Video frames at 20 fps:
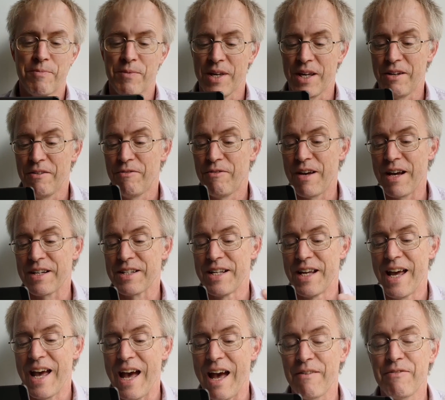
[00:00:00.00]
In fact,
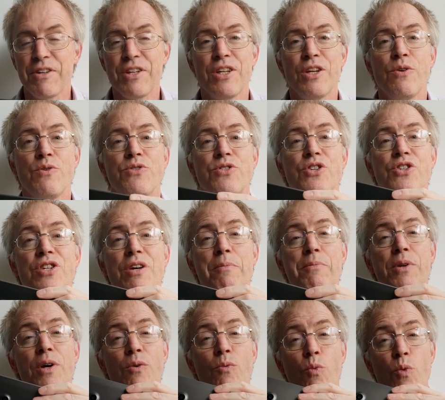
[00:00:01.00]
having used the
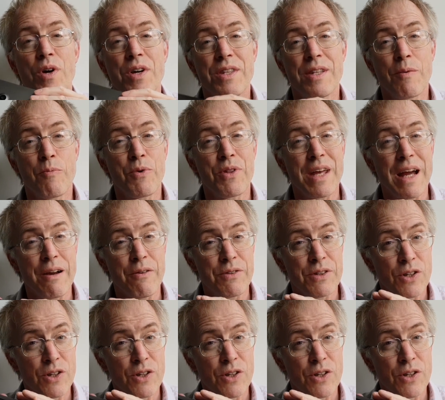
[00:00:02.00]
Gemini with and without